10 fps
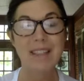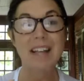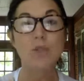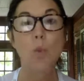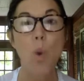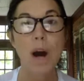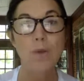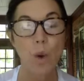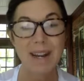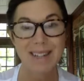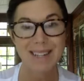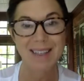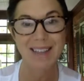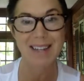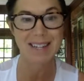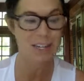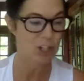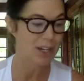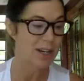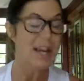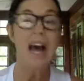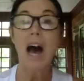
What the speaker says: That's one way to set the intention.